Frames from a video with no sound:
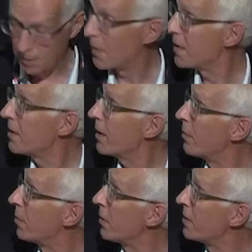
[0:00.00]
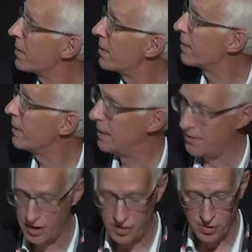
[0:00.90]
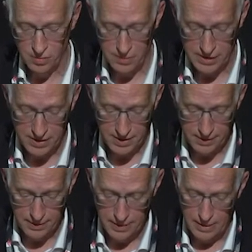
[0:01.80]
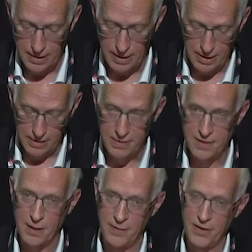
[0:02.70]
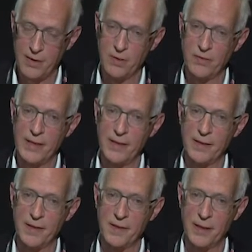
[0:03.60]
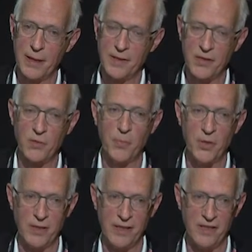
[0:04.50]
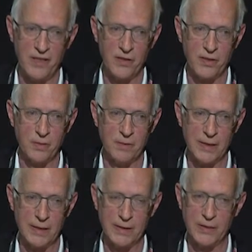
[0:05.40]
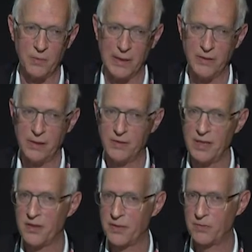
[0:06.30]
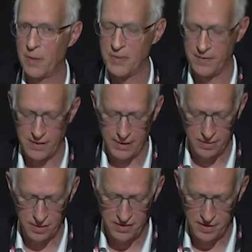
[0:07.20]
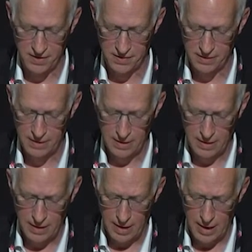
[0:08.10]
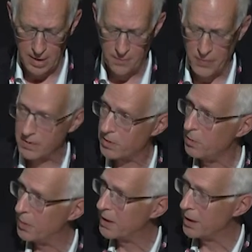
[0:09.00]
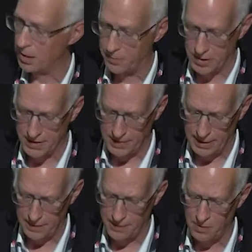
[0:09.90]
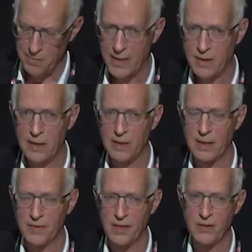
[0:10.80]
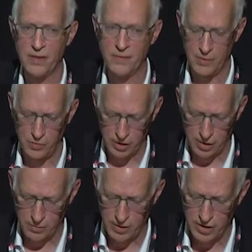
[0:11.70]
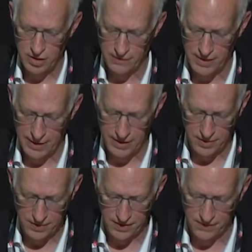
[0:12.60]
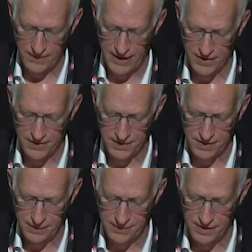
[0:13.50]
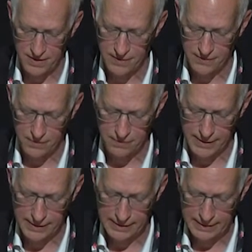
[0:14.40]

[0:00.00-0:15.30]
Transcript: My second point is digital world, and I've said already that disruption in the digital world is well known, disruptive technologies. But two particular points here that we might need to consider in the future: curation of collections of fashion stuff in a different way,